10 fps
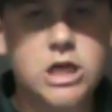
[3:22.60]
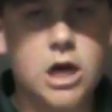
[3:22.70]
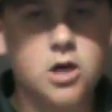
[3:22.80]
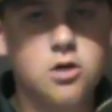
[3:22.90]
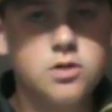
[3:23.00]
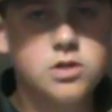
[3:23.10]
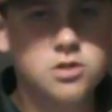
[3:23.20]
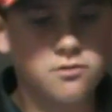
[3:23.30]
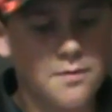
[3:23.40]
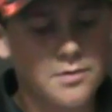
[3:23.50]
Coast
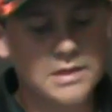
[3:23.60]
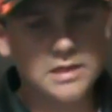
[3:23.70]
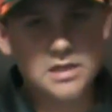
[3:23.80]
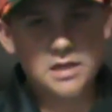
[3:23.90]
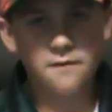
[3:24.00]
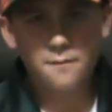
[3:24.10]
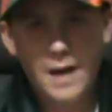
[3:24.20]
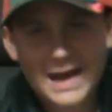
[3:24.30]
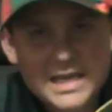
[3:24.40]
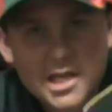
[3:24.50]
representative
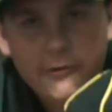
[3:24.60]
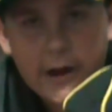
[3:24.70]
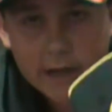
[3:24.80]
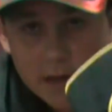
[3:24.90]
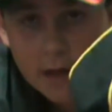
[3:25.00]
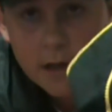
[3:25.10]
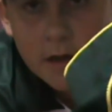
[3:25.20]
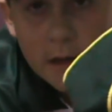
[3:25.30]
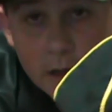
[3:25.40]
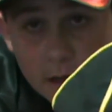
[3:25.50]
baggy green,
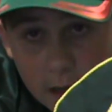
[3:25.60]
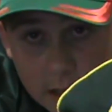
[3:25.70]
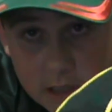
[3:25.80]
as